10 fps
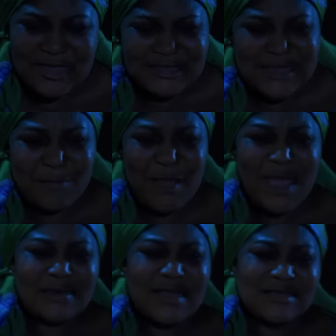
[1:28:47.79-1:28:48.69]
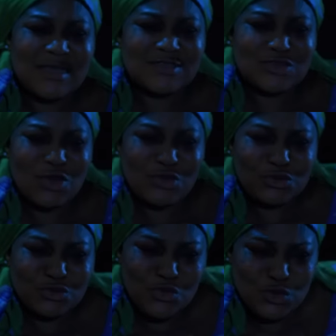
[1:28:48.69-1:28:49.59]
that same Agnes that saw
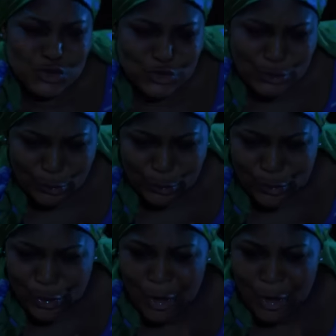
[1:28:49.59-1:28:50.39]
you through school